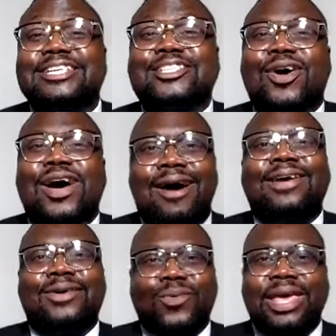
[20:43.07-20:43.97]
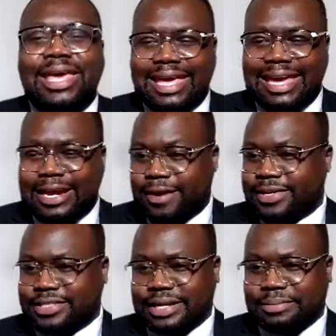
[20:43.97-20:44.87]
So how can we
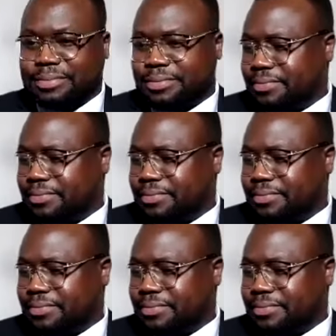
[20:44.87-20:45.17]
encourage them?